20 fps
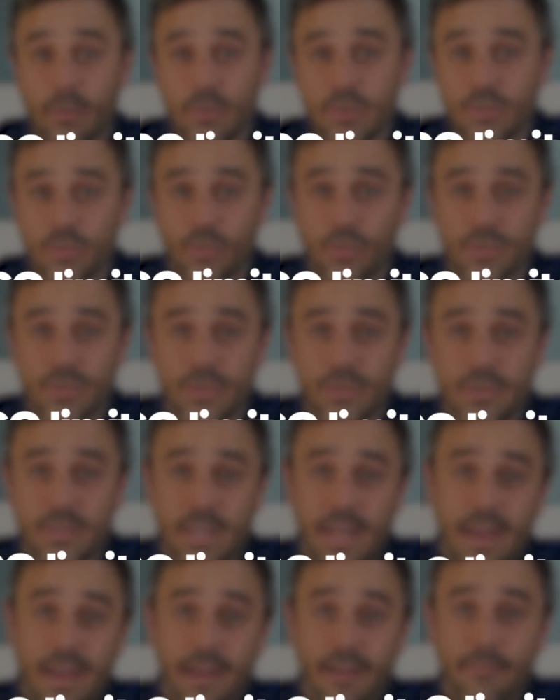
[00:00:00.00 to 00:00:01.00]
Resources
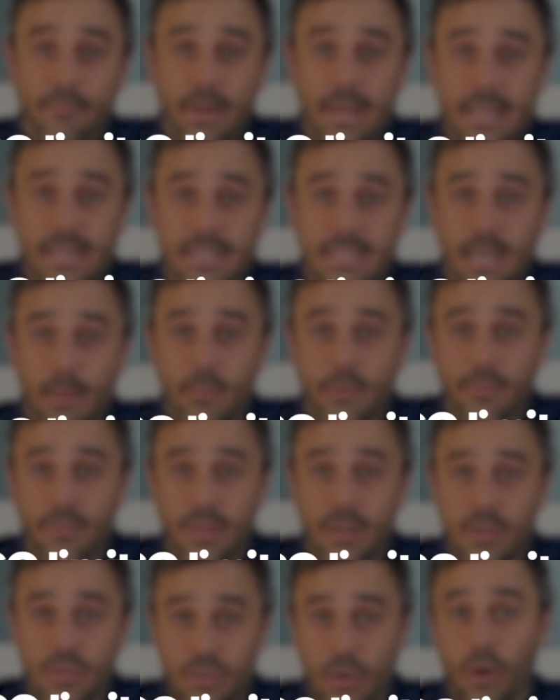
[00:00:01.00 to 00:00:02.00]
have been some of
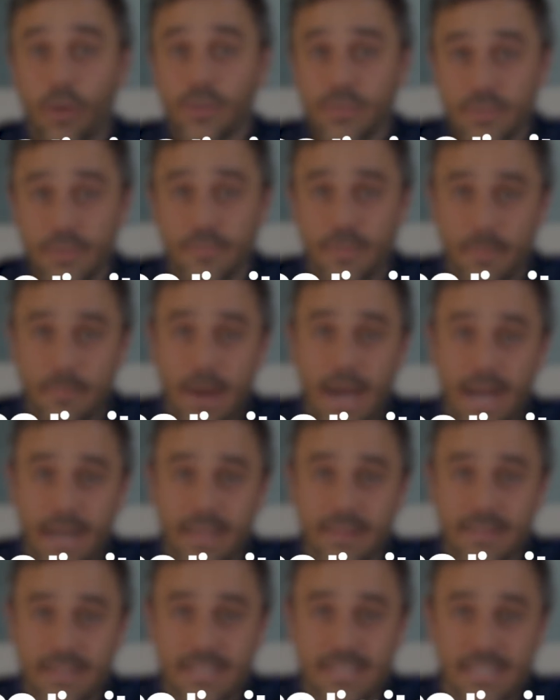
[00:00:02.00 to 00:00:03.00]
the dogs of the
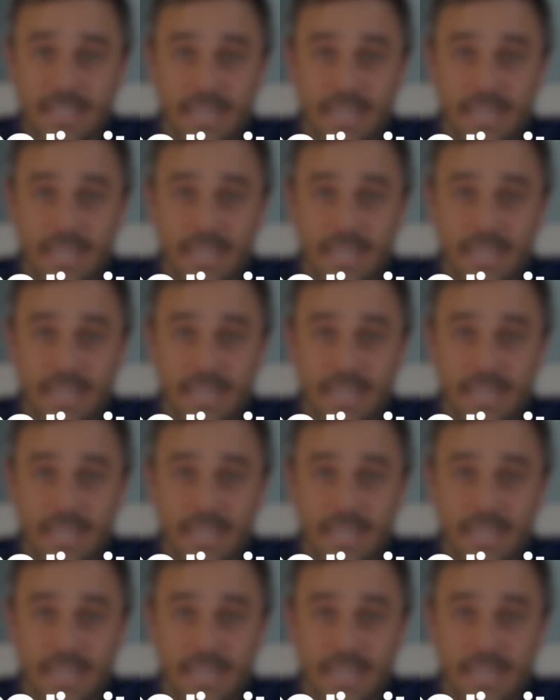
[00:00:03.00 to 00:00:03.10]
market this